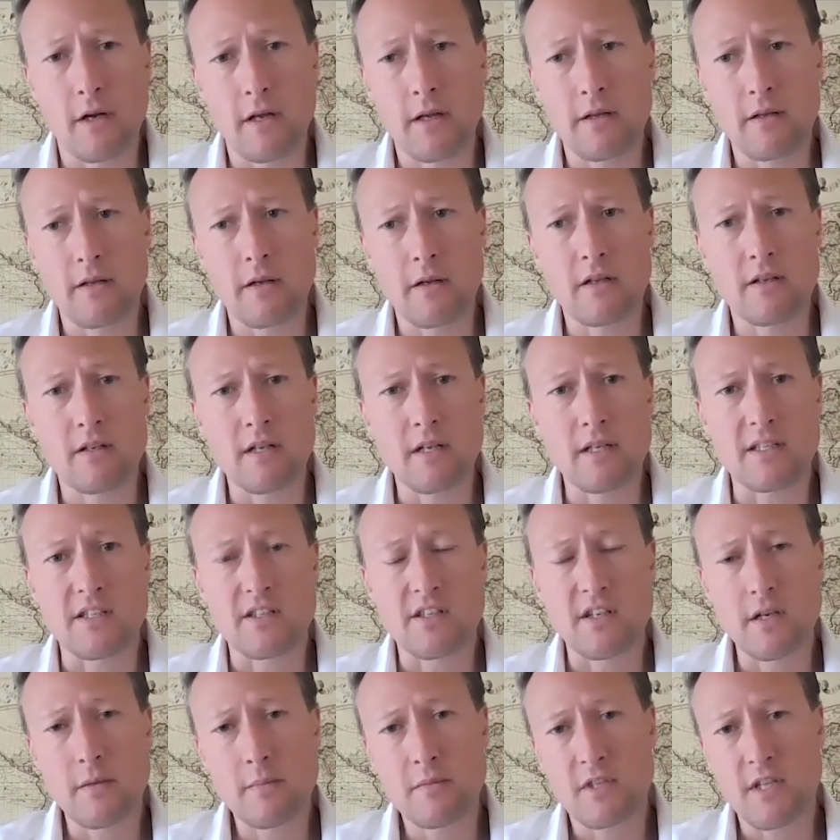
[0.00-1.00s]
It, it
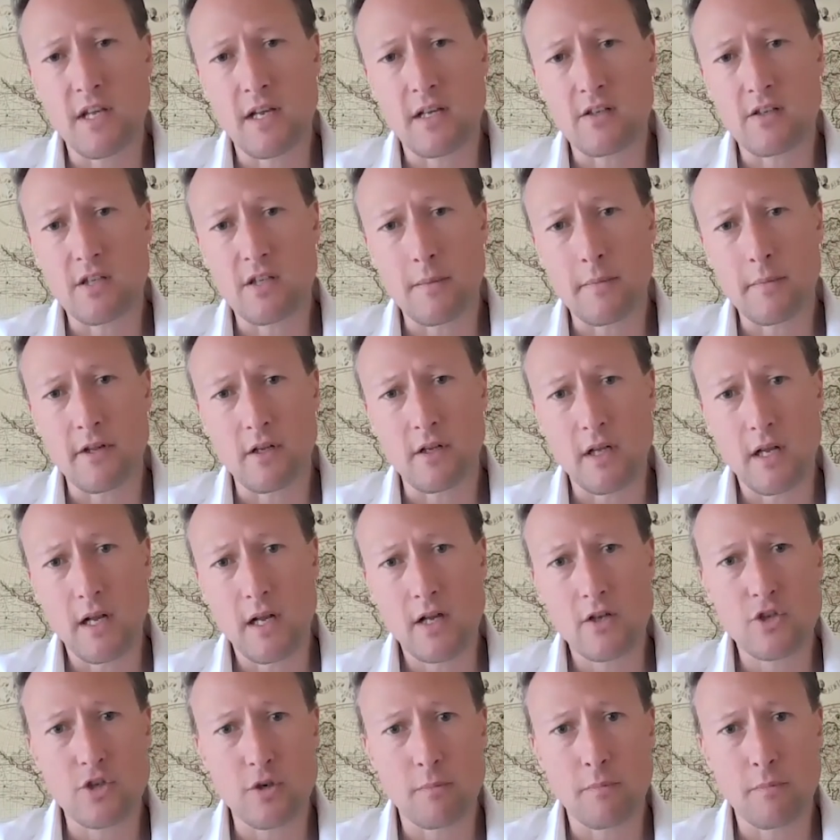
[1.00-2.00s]
seems that some of the
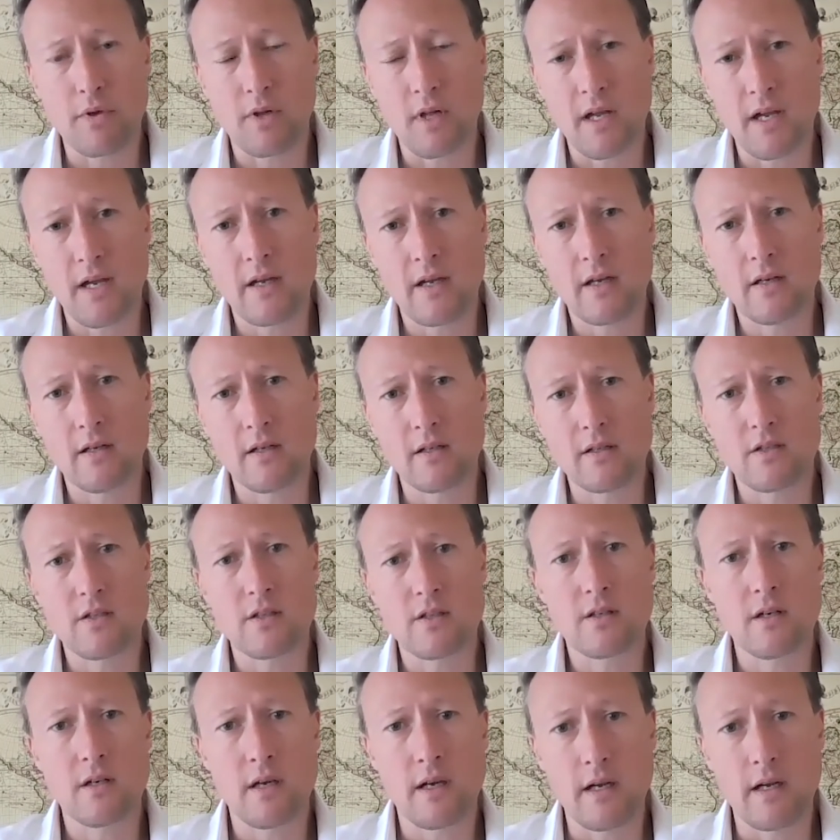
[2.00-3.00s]
larger
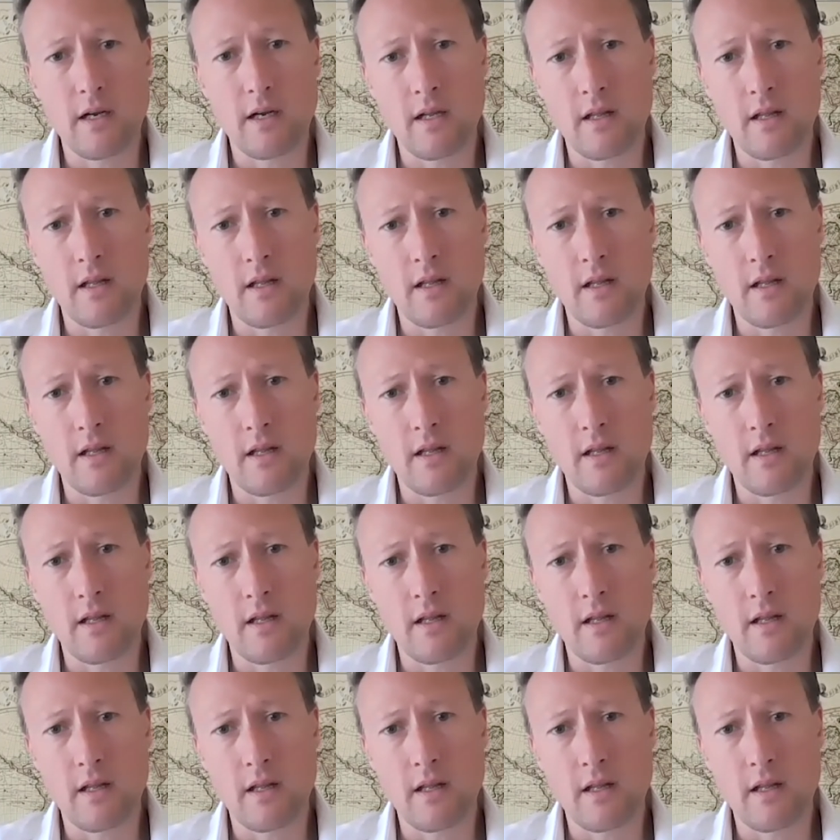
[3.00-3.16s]
players uh,